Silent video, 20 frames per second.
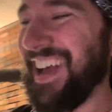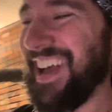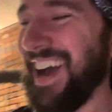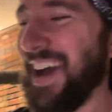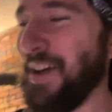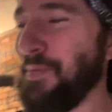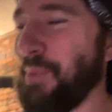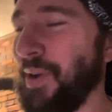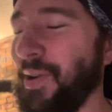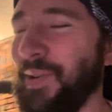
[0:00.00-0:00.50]

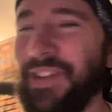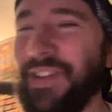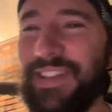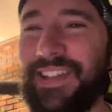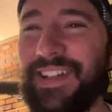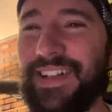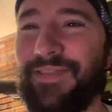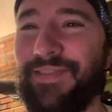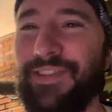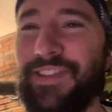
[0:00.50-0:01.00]
I bought one that
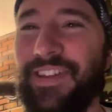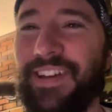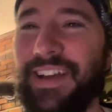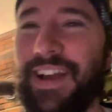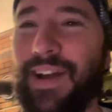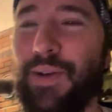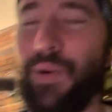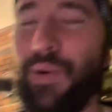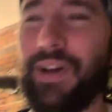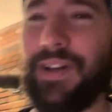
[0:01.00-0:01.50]
did everything
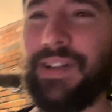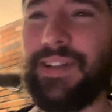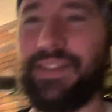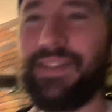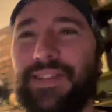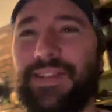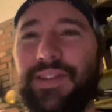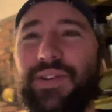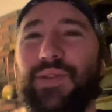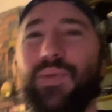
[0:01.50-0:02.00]
I wanted it
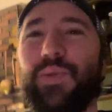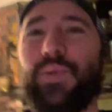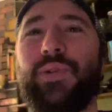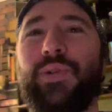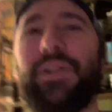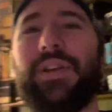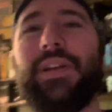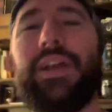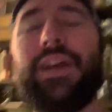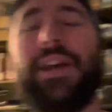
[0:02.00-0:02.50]
to do.
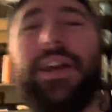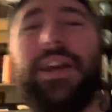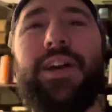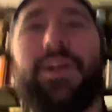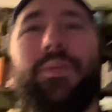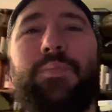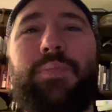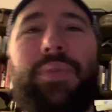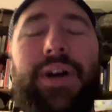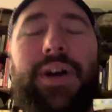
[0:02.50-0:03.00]

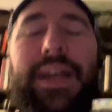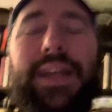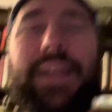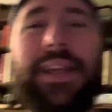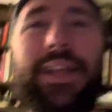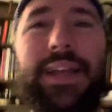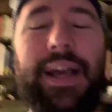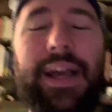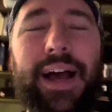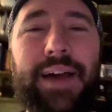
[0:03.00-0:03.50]
But
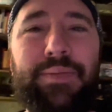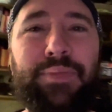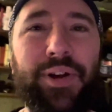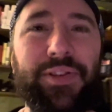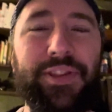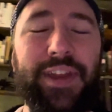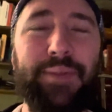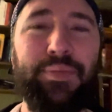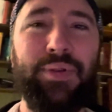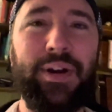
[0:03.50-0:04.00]
I
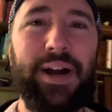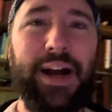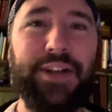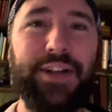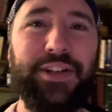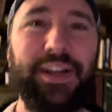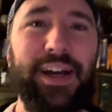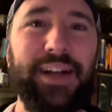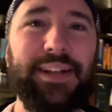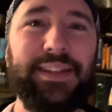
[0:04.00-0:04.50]
built that
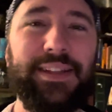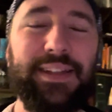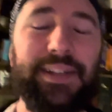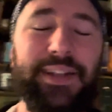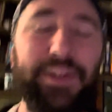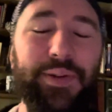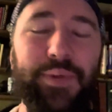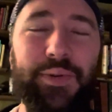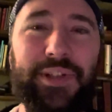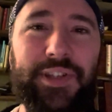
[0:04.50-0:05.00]
project and
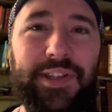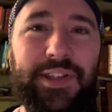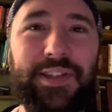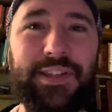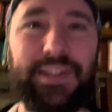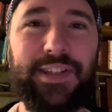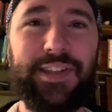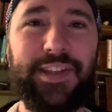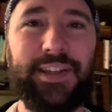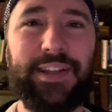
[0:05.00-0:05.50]
it was a
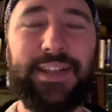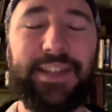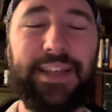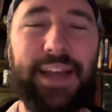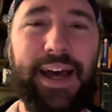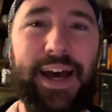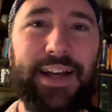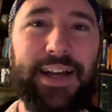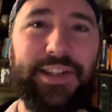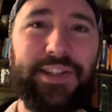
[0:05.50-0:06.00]

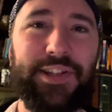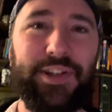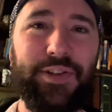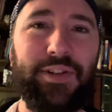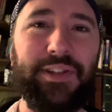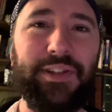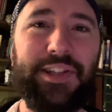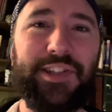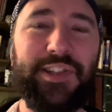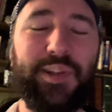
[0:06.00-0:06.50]
success, or
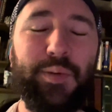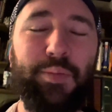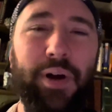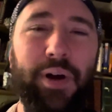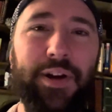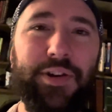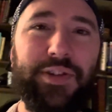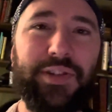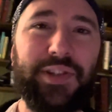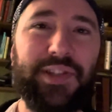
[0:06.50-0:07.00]
at least a
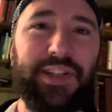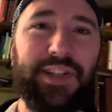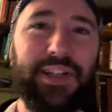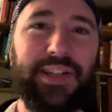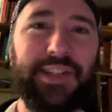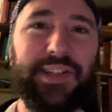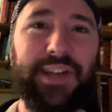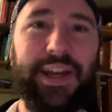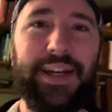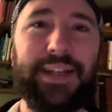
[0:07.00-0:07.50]
partial
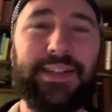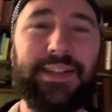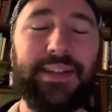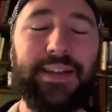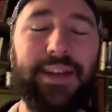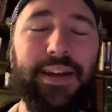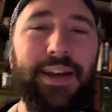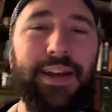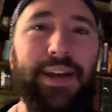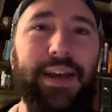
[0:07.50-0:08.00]
success.
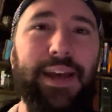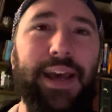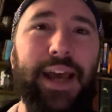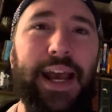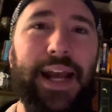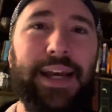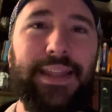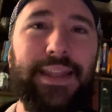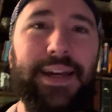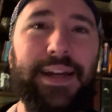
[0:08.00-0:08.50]

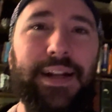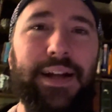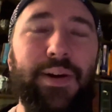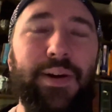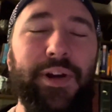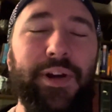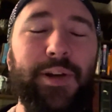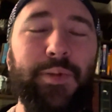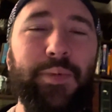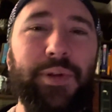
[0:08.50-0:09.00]
And then I
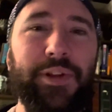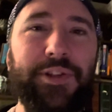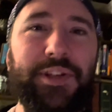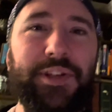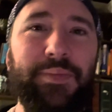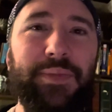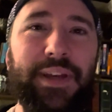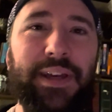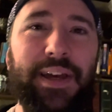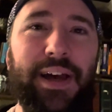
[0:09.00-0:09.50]
wanted to build
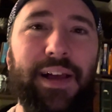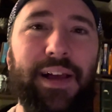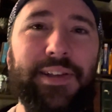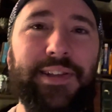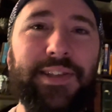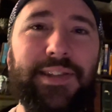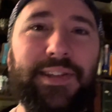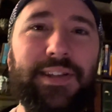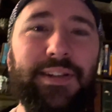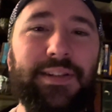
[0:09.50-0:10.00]
something
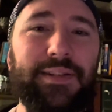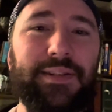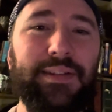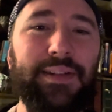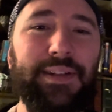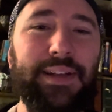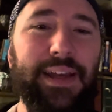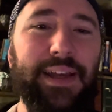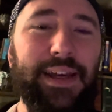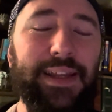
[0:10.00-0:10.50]
else.
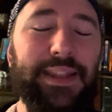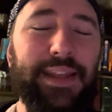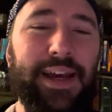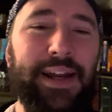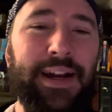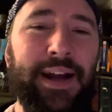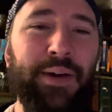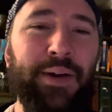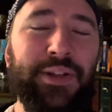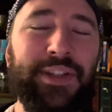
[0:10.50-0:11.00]
And then
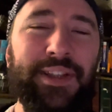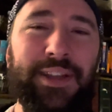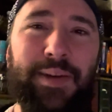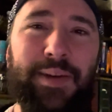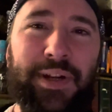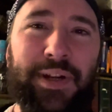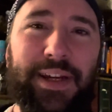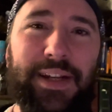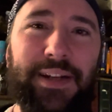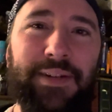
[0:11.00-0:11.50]
I was
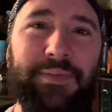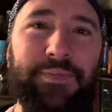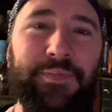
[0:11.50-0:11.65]
limited.